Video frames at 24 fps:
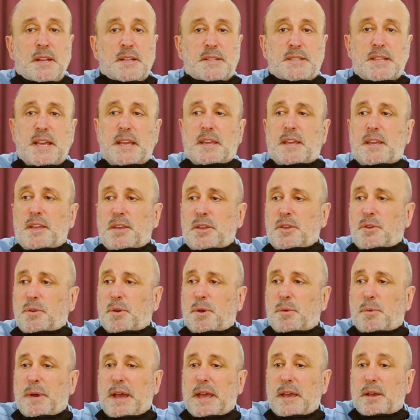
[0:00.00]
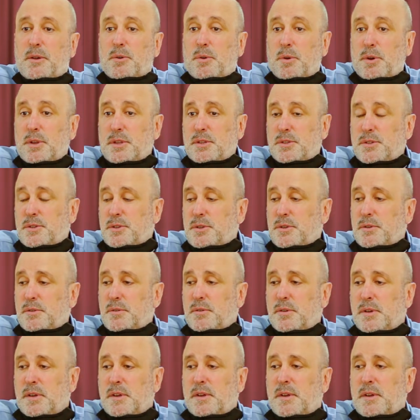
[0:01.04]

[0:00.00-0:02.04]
taking you away according to you,